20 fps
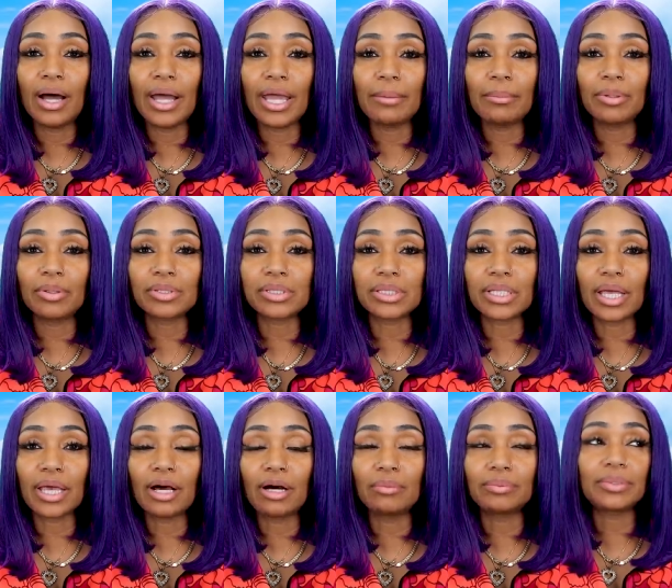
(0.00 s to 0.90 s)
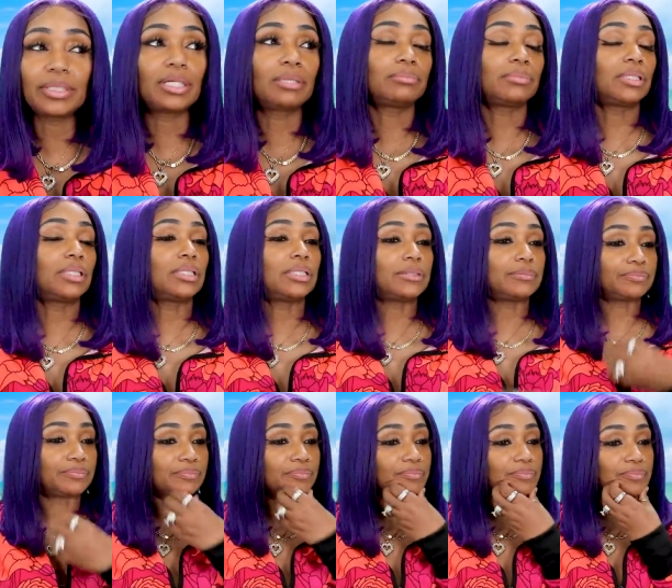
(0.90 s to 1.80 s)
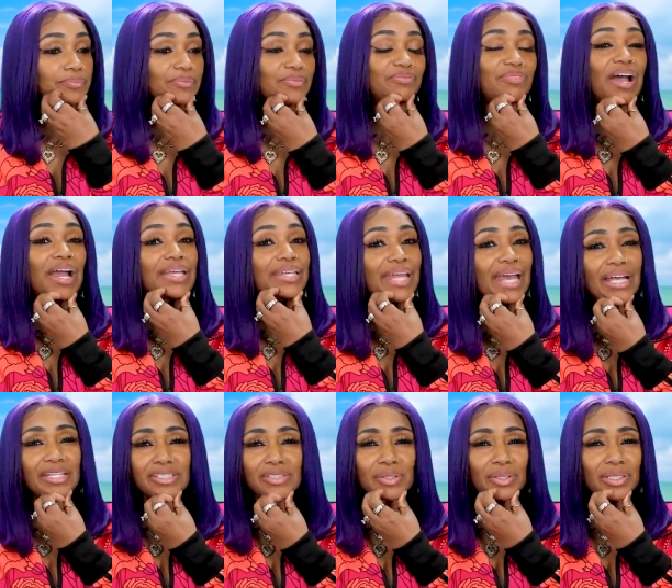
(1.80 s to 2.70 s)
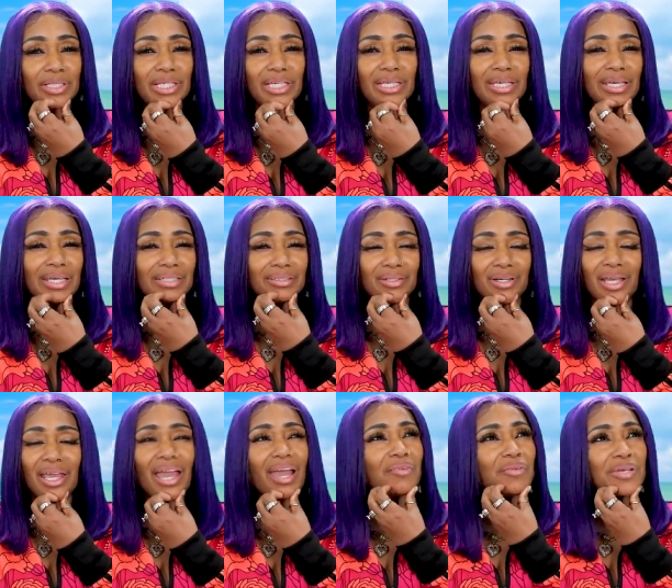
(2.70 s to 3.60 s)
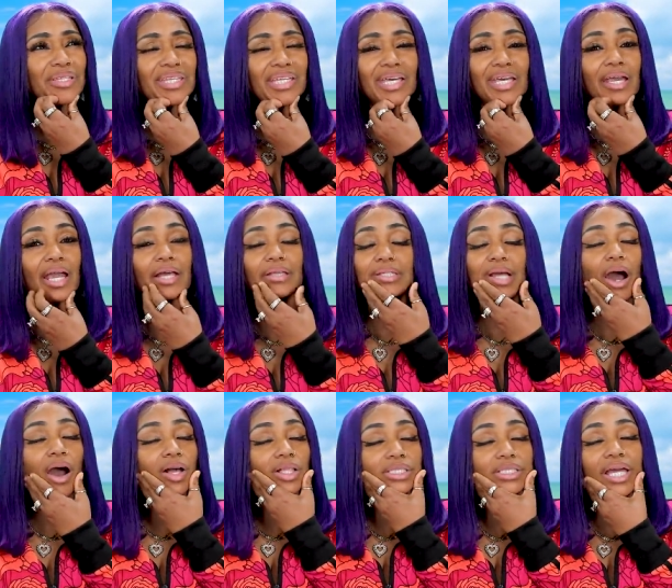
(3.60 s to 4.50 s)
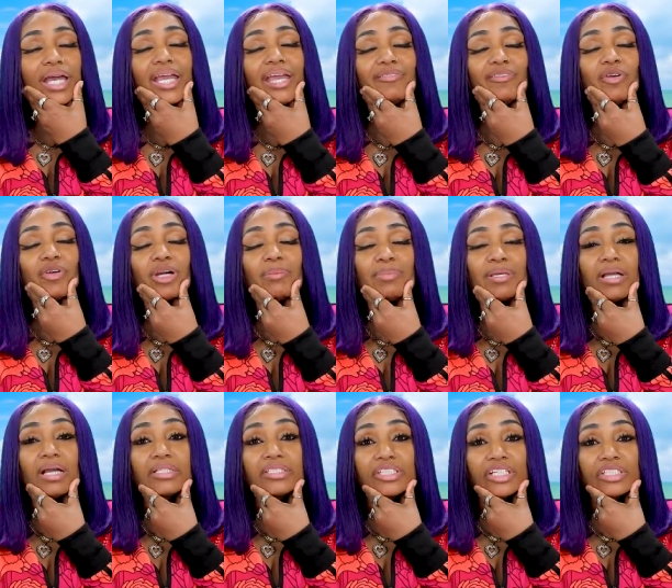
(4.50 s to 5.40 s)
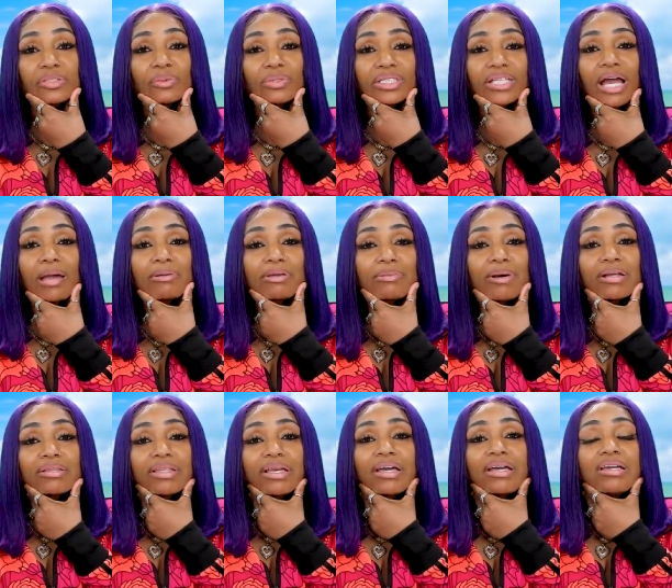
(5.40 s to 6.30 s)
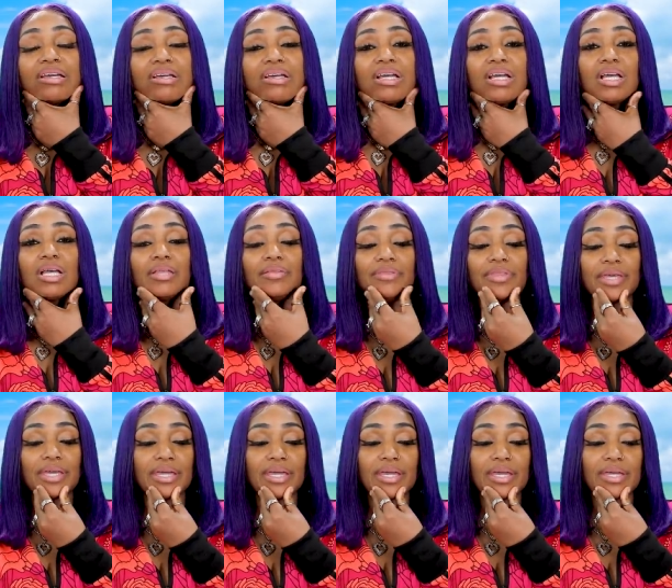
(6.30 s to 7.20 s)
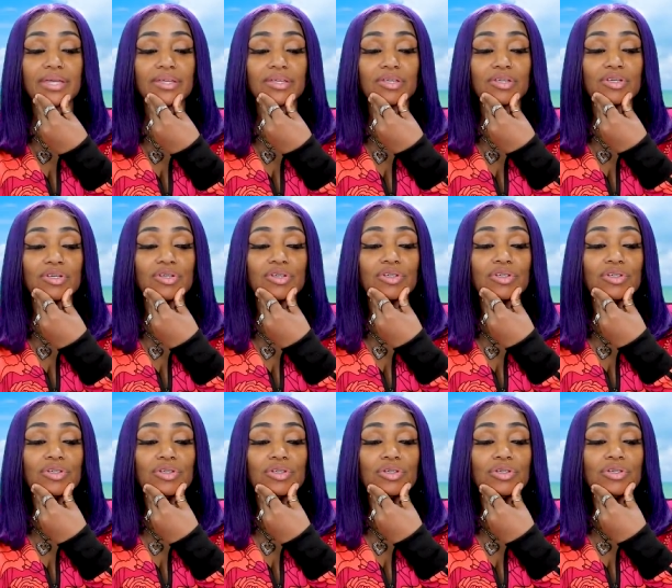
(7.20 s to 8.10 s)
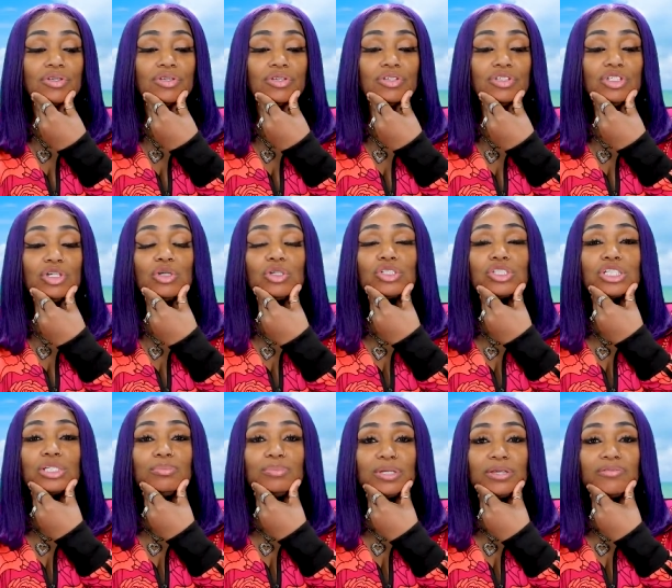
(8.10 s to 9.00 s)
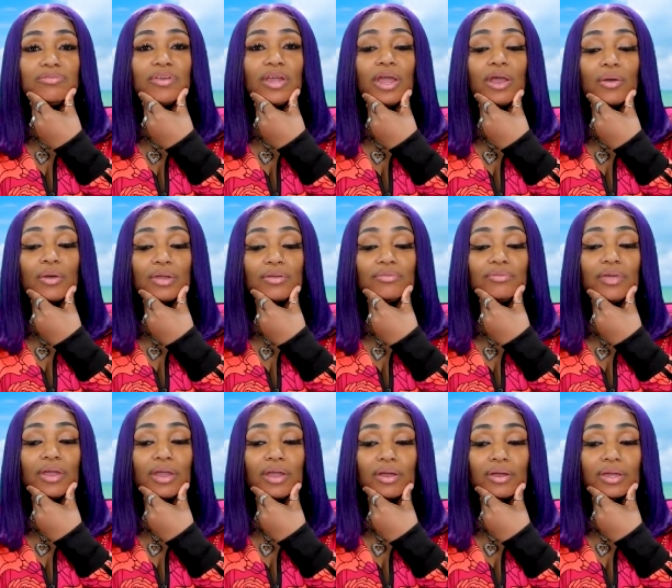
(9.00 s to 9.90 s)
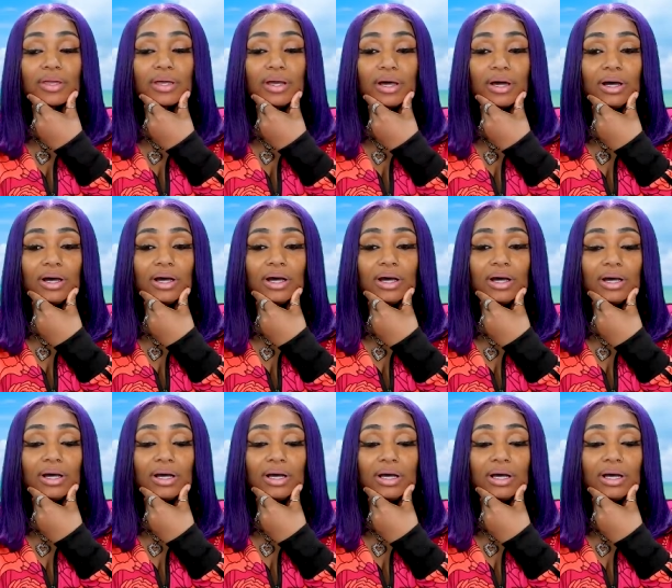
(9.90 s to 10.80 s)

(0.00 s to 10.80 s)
able to help them um, financially and everything, all of that, if you could be genuinely happy about that, then you should be very, very uh,